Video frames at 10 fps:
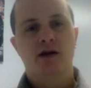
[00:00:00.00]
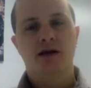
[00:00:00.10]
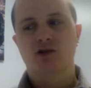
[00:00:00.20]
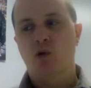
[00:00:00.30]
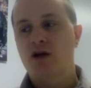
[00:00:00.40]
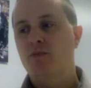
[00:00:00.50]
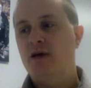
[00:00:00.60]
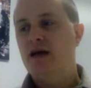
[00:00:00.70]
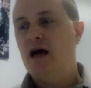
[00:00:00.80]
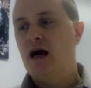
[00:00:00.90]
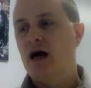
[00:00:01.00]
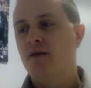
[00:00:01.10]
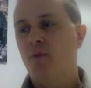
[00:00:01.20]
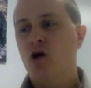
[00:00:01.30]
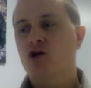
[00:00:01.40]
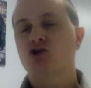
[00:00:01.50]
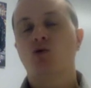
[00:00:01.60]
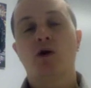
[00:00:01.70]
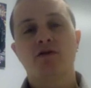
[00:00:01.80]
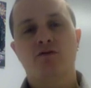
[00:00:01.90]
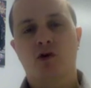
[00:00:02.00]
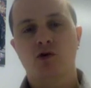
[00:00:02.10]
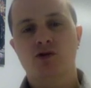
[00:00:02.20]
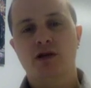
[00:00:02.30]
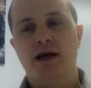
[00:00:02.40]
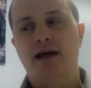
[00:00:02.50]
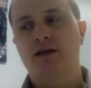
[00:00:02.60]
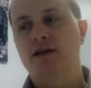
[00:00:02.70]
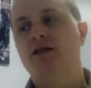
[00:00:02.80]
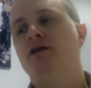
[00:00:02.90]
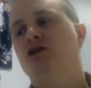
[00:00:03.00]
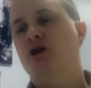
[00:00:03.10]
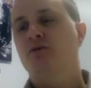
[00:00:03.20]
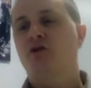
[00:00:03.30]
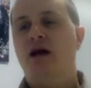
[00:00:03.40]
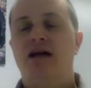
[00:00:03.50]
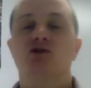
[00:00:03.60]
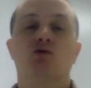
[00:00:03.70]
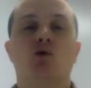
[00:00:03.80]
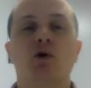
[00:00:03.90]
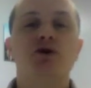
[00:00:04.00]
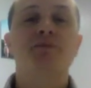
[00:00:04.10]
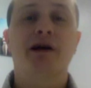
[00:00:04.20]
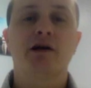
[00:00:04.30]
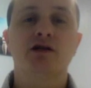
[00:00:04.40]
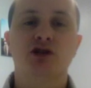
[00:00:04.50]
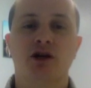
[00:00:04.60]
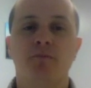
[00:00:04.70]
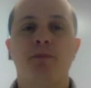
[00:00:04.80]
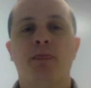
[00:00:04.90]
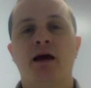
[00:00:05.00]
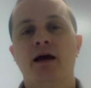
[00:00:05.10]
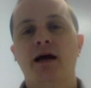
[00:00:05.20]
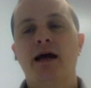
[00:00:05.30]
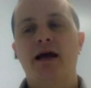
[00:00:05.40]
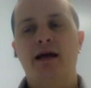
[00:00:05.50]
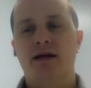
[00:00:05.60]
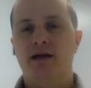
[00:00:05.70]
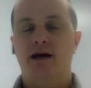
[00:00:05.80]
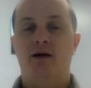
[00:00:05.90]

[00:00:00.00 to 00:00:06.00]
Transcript: It's going to be on March 21st at the Shelbyville High School William Garrett Gym. And